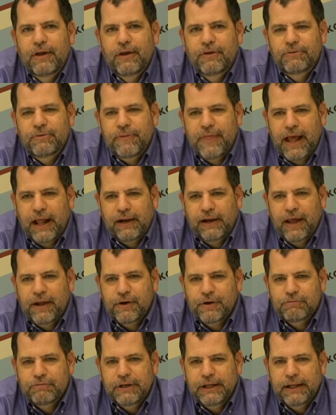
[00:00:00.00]
So that
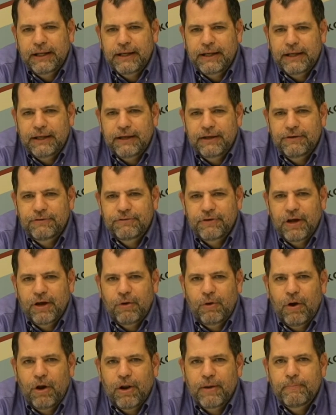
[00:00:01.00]
letter really is
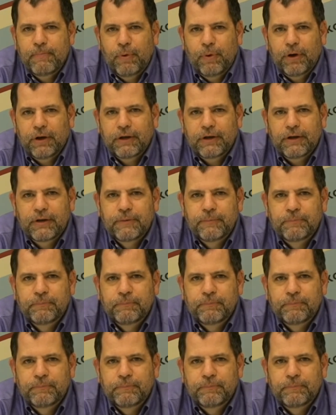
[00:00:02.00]
all important.